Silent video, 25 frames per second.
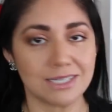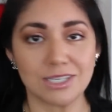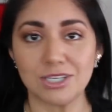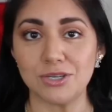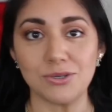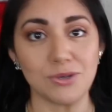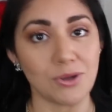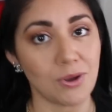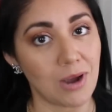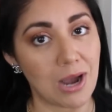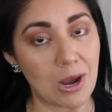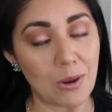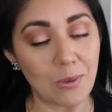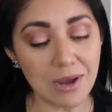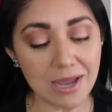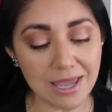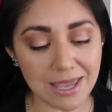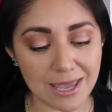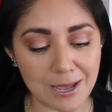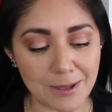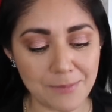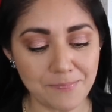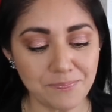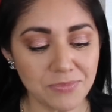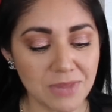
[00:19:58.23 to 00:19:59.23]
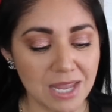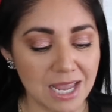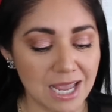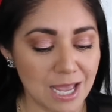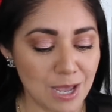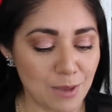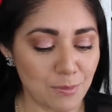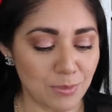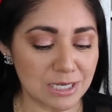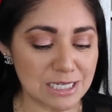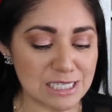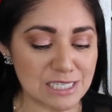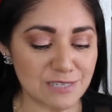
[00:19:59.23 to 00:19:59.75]
You know how I am.
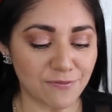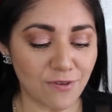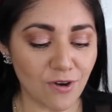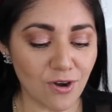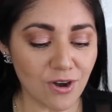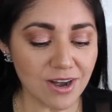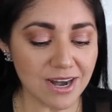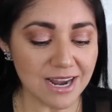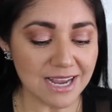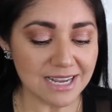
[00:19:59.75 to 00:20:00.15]
But as far